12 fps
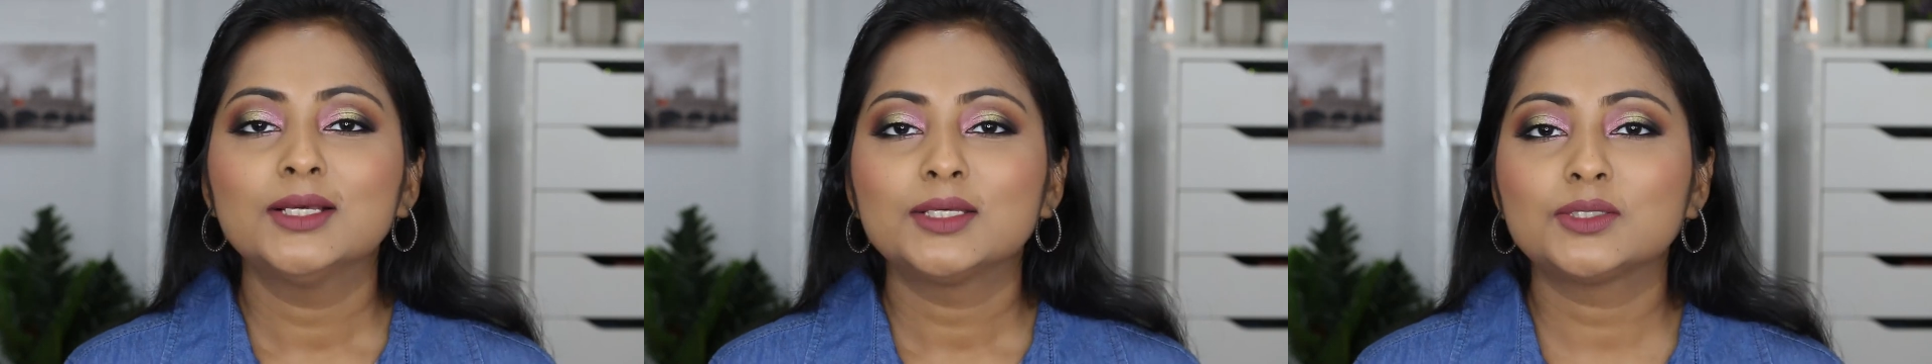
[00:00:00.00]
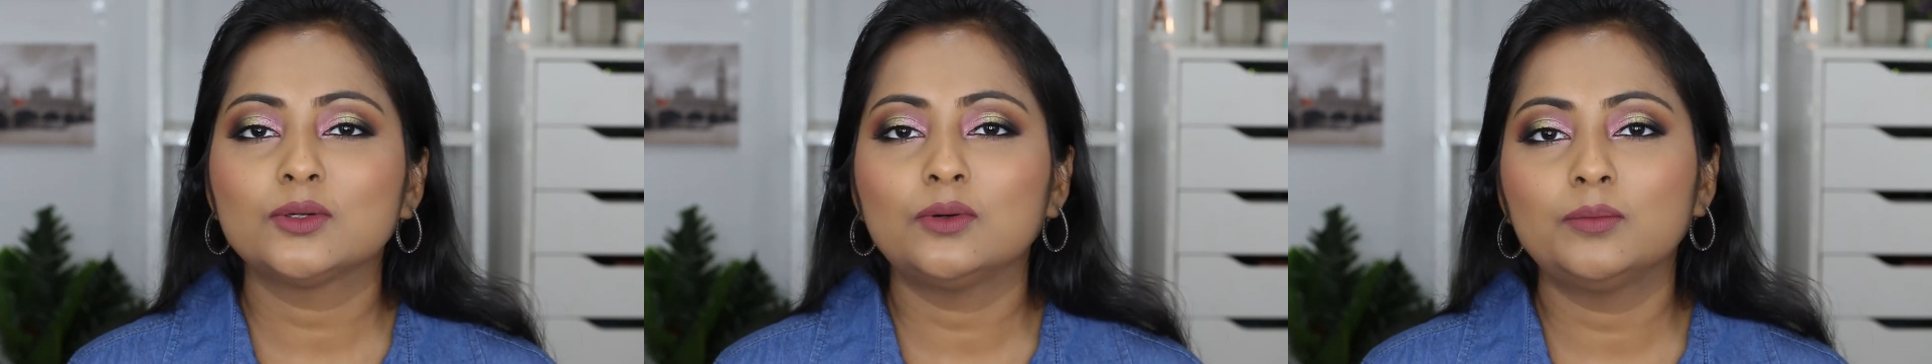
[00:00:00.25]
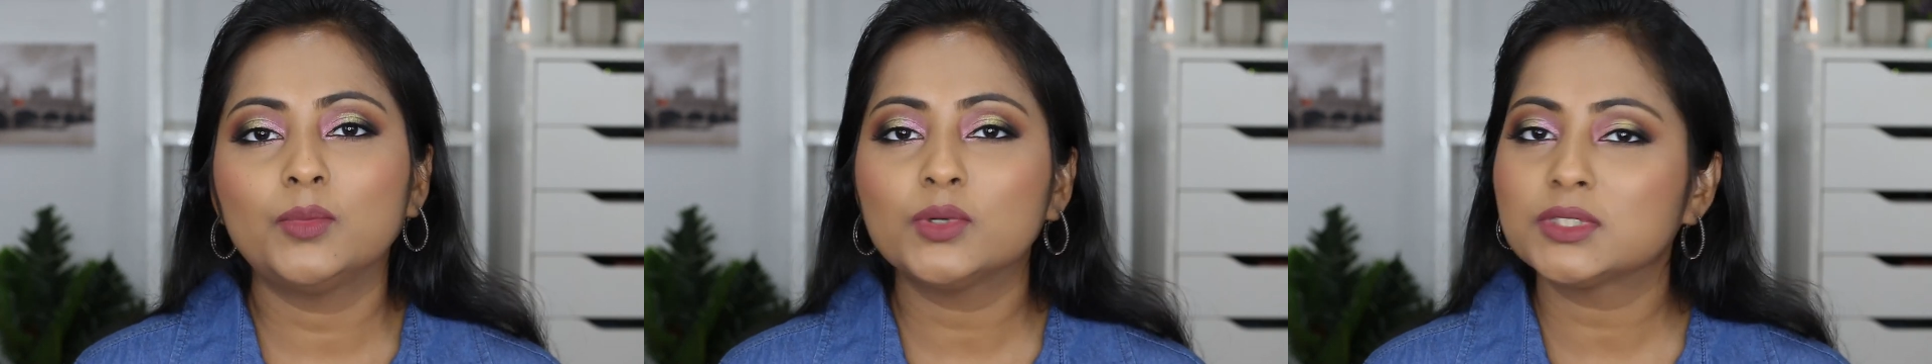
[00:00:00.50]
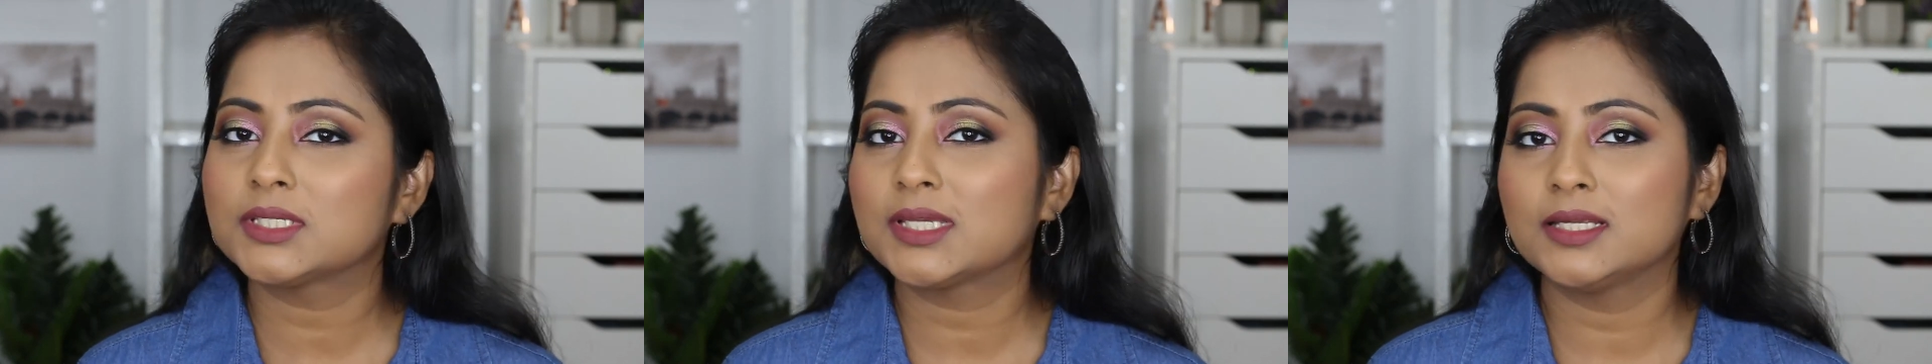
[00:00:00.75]
so
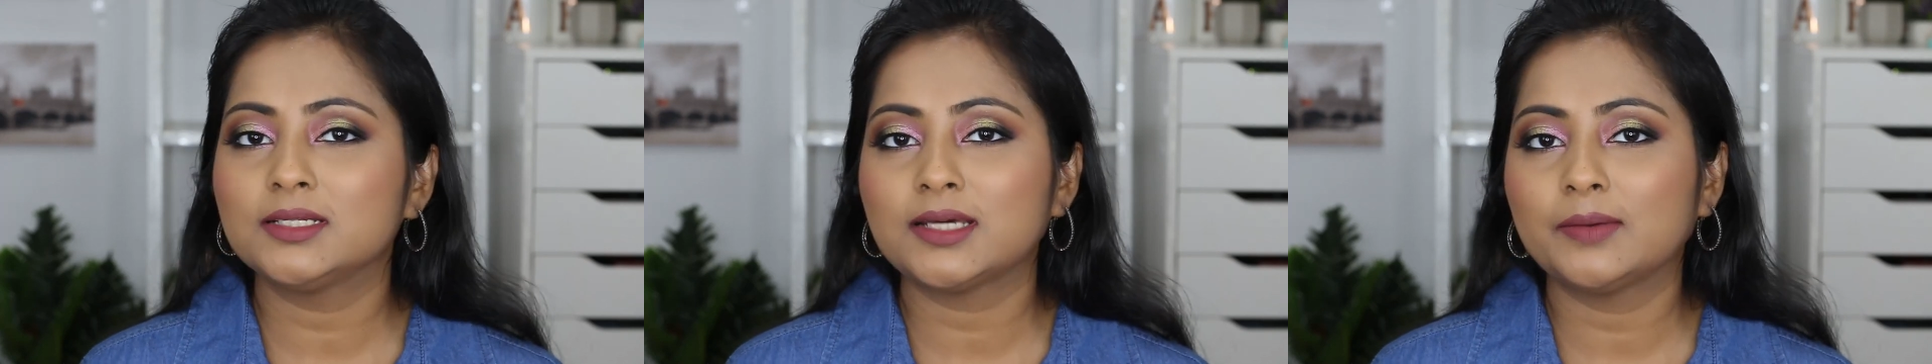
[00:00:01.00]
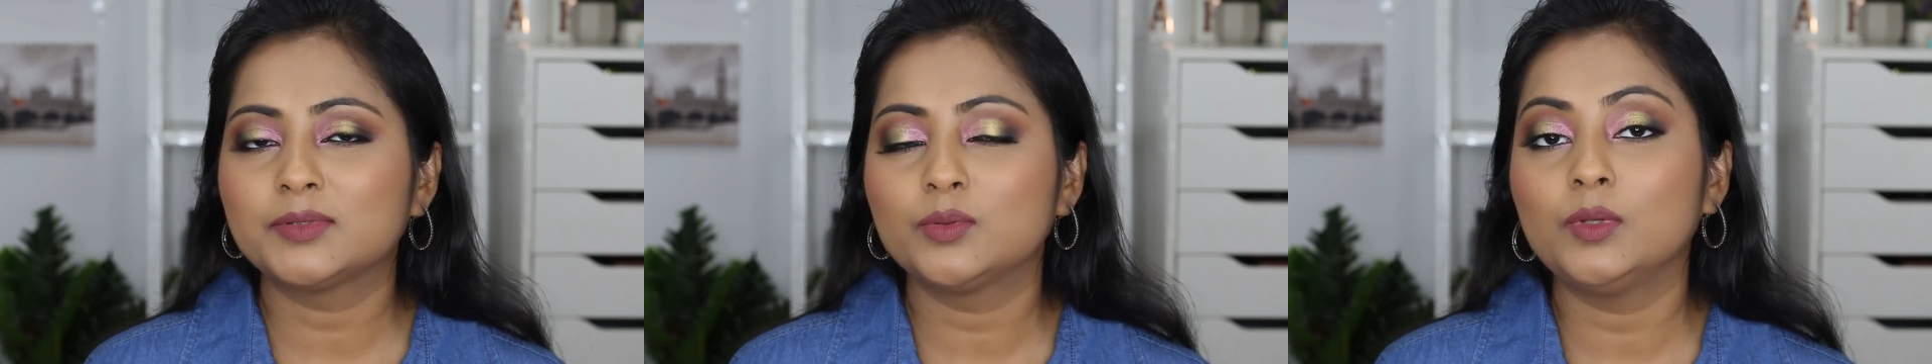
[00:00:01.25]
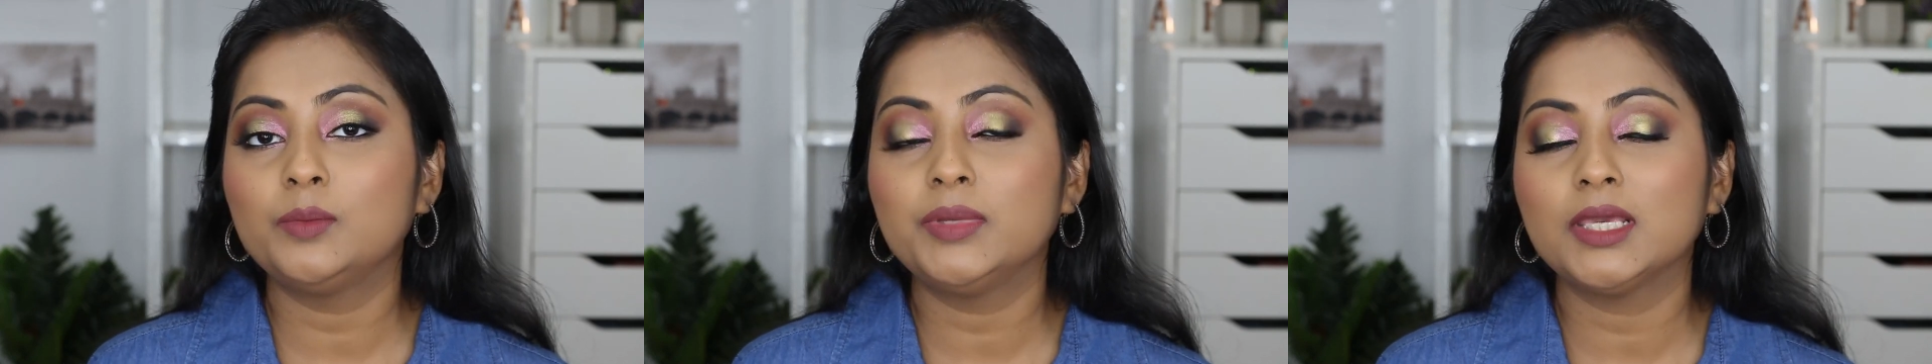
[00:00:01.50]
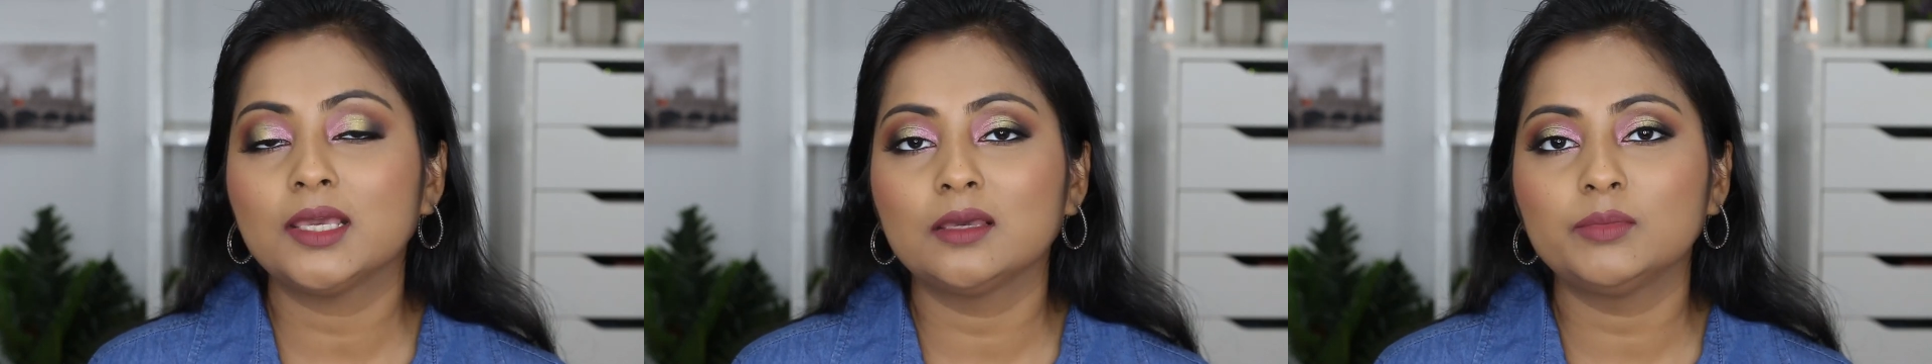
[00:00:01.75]
most skin types will
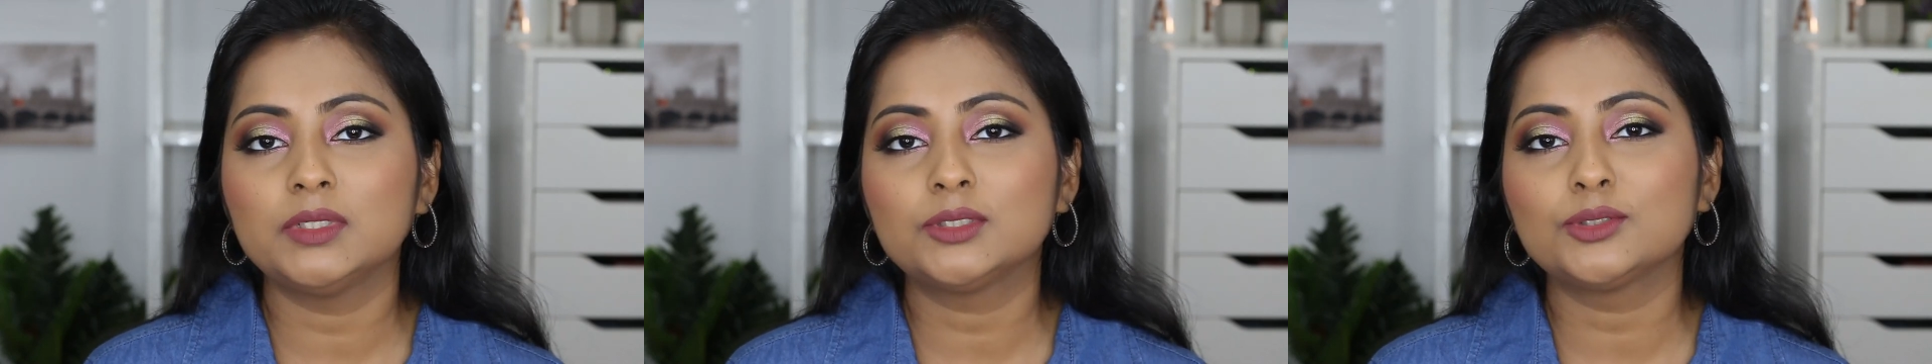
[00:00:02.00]
be able